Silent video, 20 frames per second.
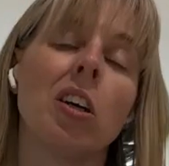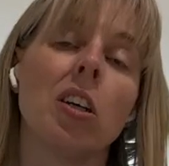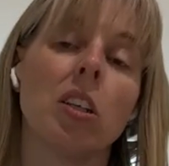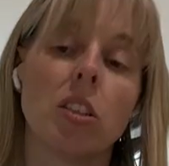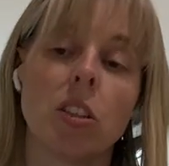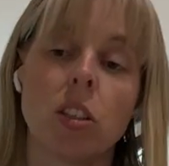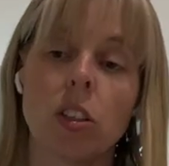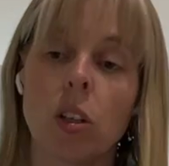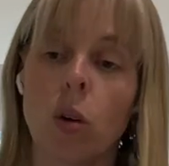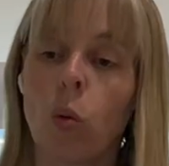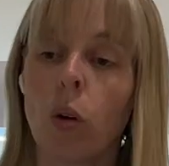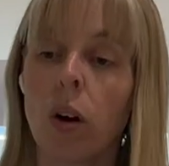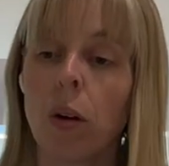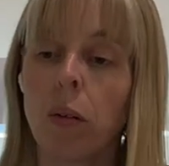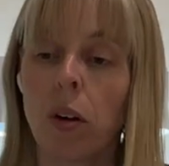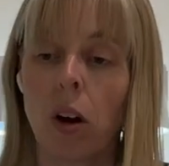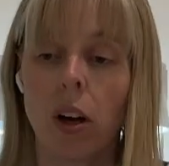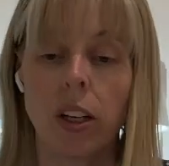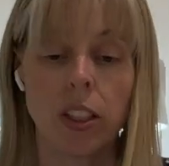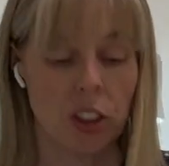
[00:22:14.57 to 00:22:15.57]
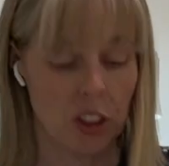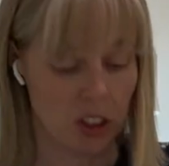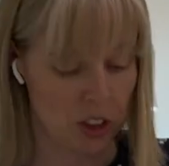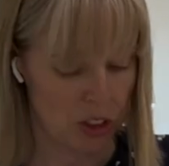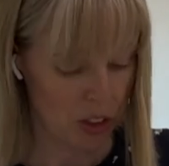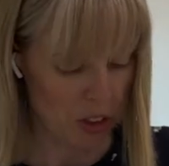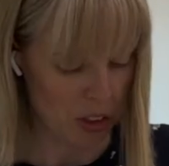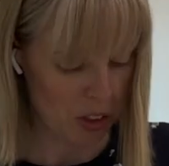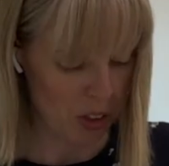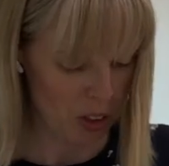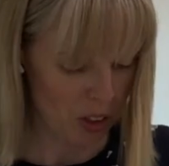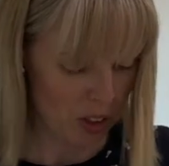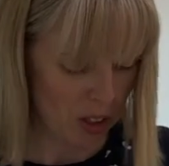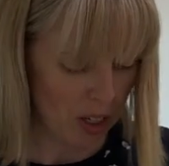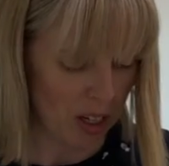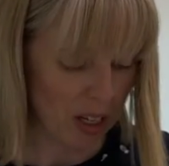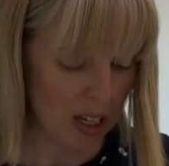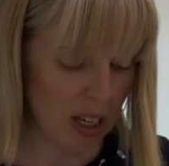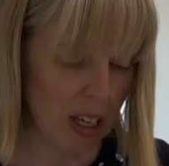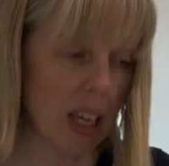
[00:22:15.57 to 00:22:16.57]
So what I'm going to do
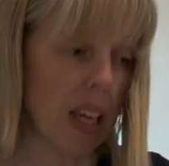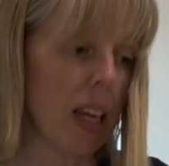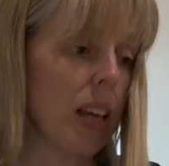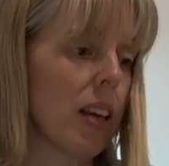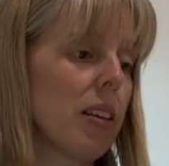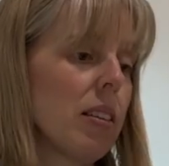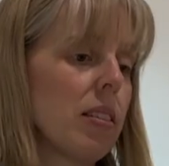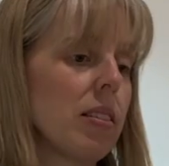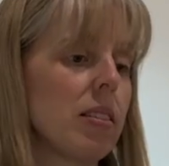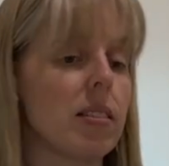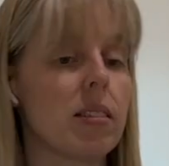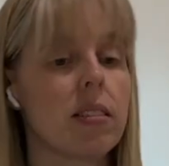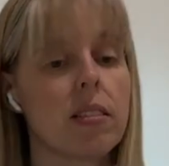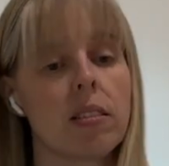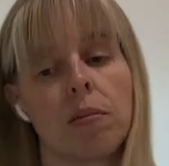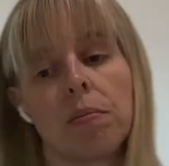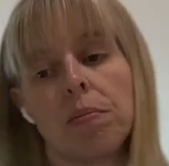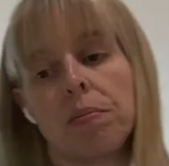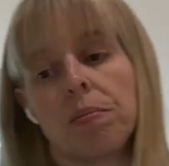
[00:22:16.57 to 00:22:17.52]
is